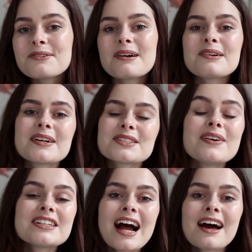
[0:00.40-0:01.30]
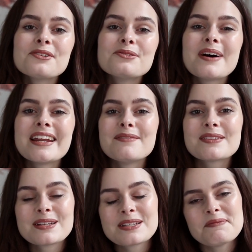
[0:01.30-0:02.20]
welcome back to my channel. My name
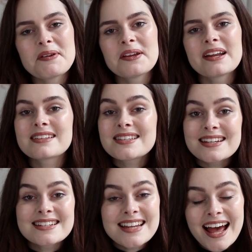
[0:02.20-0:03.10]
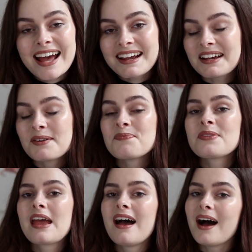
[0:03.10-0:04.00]
is Lucy Moon and today
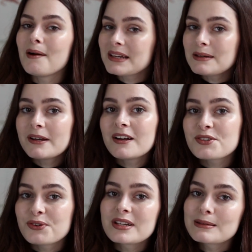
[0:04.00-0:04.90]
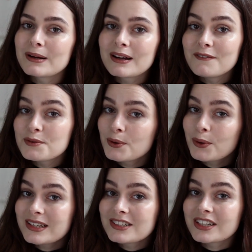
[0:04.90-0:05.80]
I'm going to be answering some uncomfortable
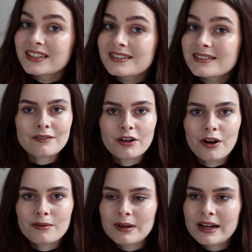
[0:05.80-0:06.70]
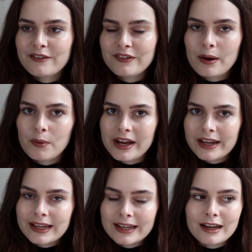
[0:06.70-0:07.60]
questions. I've got my flat
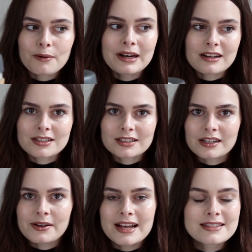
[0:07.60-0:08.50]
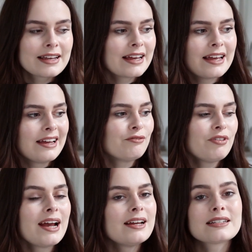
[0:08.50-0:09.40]
white here. I went outside to go get it. It
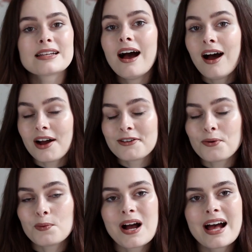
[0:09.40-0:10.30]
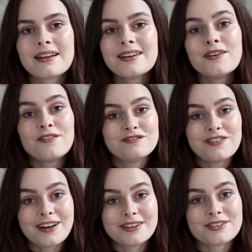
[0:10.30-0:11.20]
rained. I got wet.
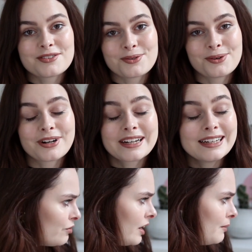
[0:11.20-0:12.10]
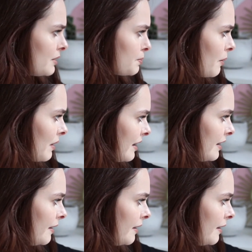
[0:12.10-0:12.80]
Fun story. Right, let's put that